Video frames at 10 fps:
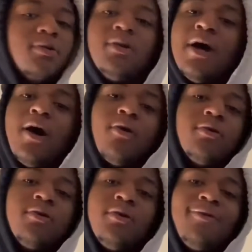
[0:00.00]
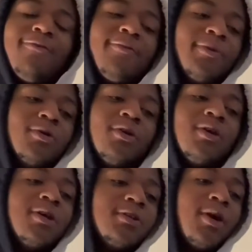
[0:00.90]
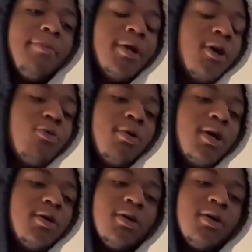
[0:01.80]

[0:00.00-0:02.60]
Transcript: Now, from the look of the thumbnail, bro,